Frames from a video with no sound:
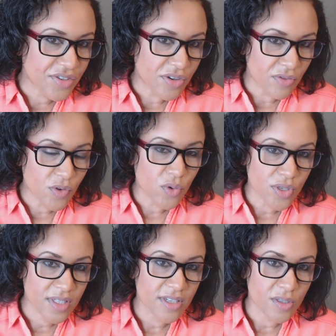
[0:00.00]
You know, of
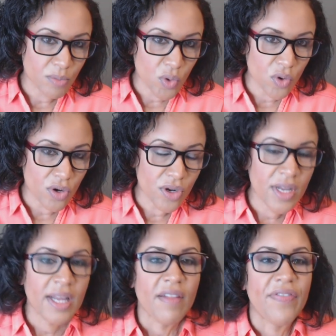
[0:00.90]
course, there's more
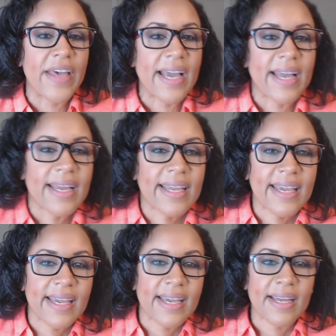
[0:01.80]
that
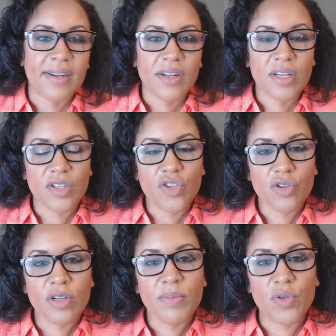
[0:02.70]
can
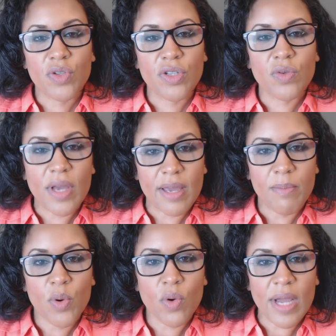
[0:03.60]
contribute to
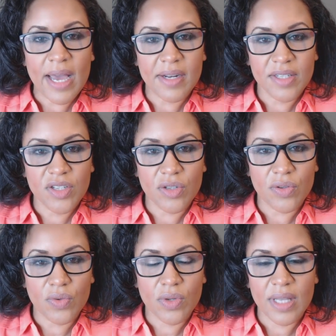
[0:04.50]
a poor
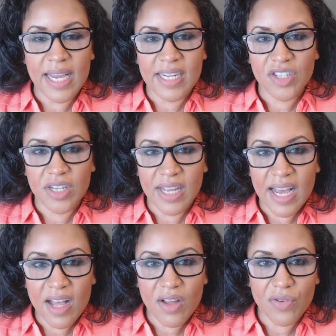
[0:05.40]
attitude, lashing
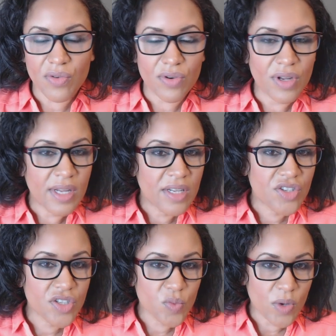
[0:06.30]
out, or
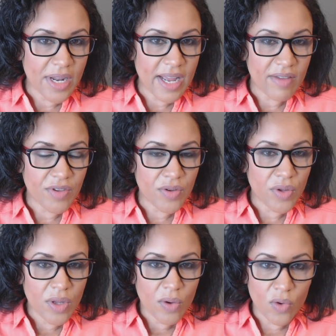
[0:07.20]
just what have you,
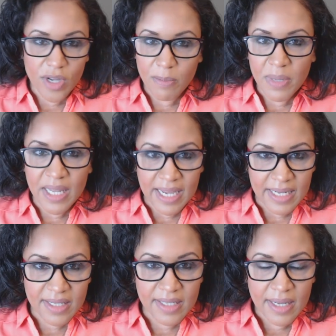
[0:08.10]
or
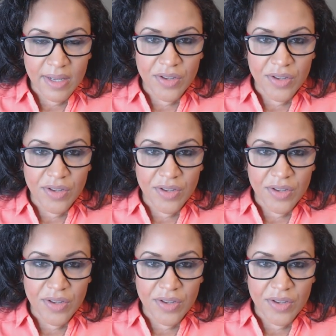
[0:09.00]
complaints.